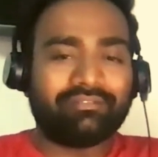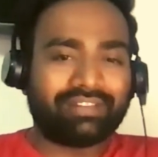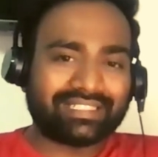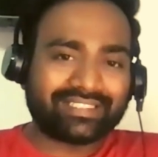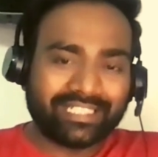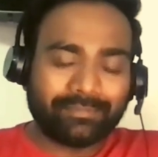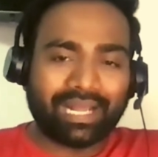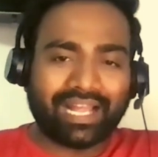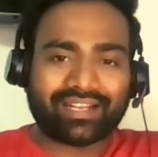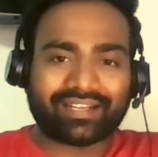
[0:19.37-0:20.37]
When I sit
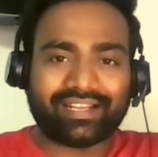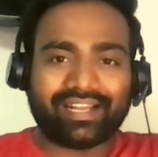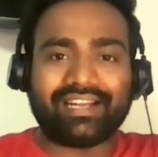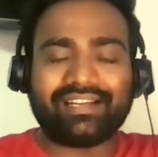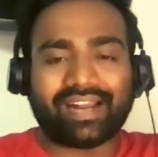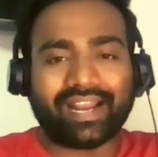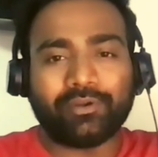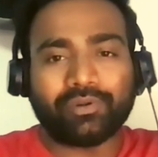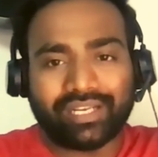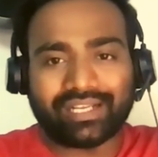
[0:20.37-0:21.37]
back and try
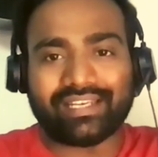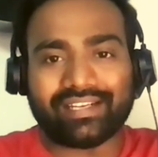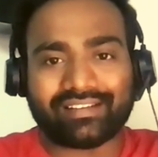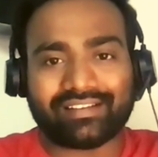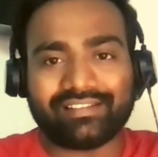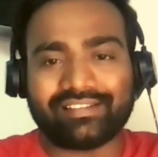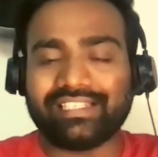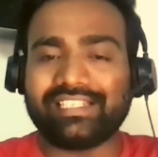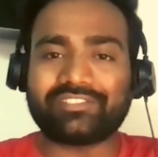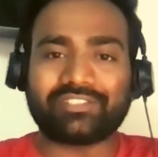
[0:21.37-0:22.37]
to recollect
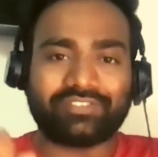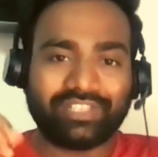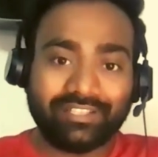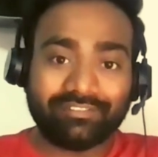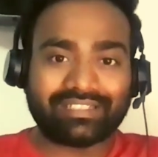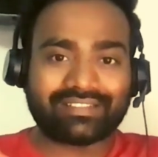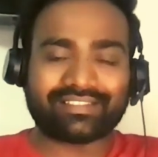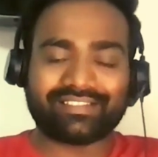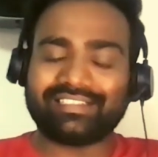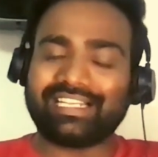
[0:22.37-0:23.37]
the list of
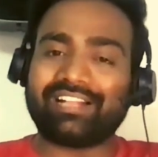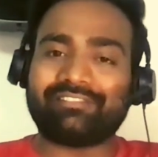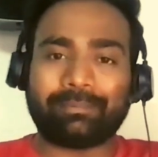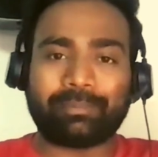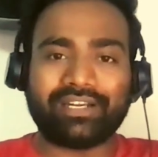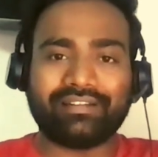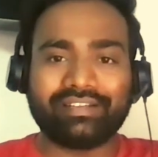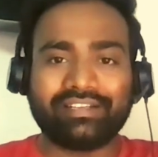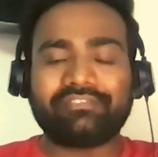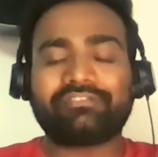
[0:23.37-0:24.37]
events that have happened
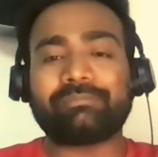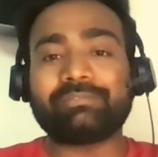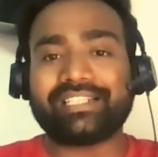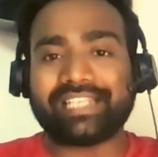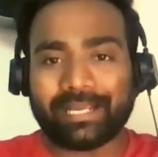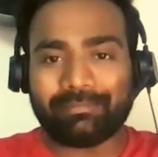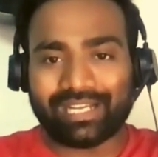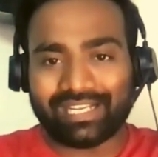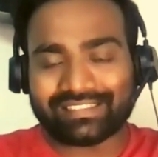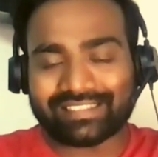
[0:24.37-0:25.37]
from the time
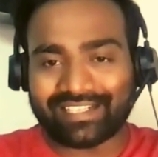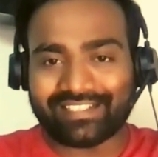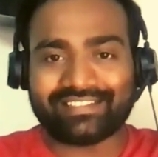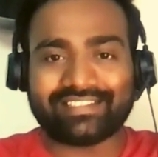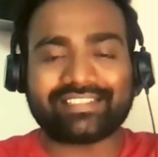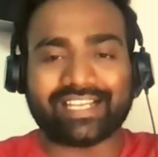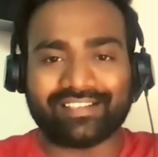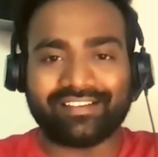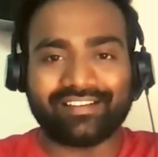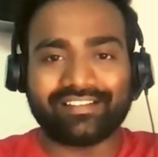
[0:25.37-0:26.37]
I started this
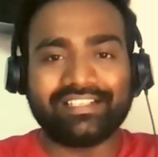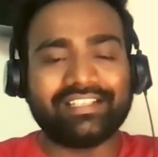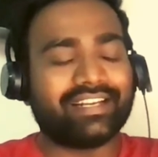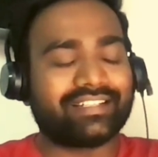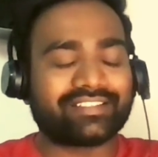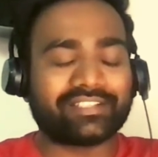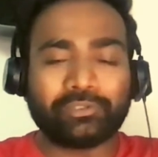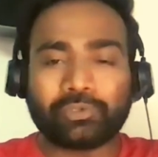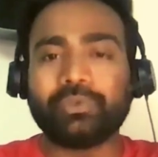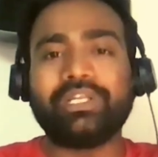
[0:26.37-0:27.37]
channel, it's
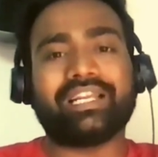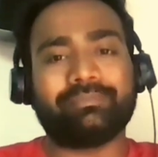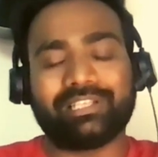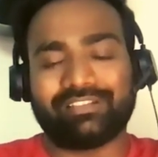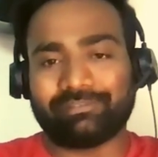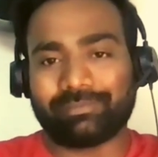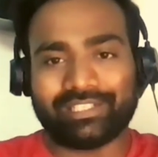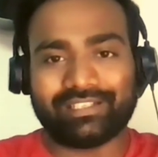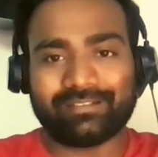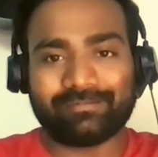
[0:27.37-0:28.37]
truly unbelievable.